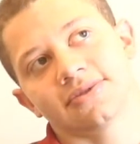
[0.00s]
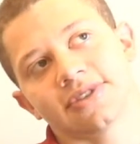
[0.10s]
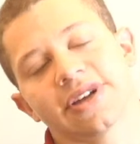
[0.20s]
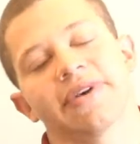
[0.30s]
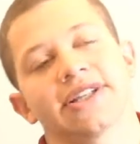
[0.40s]

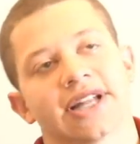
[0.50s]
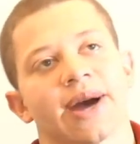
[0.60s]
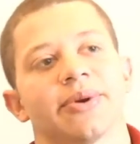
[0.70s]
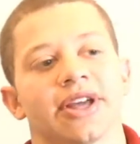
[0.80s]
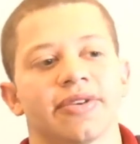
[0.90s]
advice that I
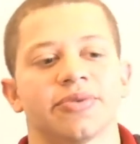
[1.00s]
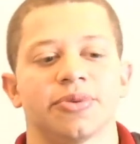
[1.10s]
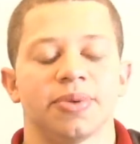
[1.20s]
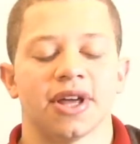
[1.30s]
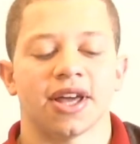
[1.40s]
would give
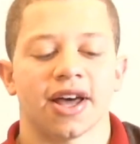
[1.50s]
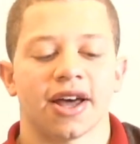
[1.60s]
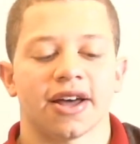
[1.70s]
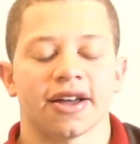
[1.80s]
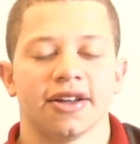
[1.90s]
would be
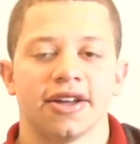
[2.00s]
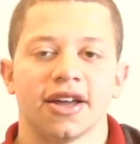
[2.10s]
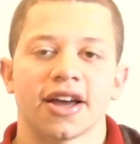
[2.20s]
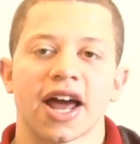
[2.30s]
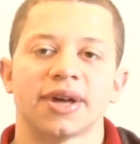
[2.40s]
kind
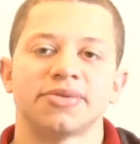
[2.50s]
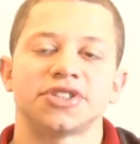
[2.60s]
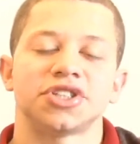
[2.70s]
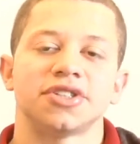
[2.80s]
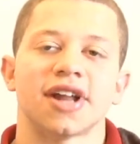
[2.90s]
of
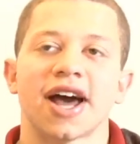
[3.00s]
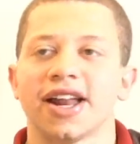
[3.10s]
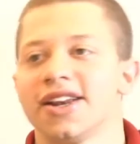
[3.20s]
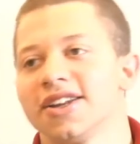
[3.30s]
not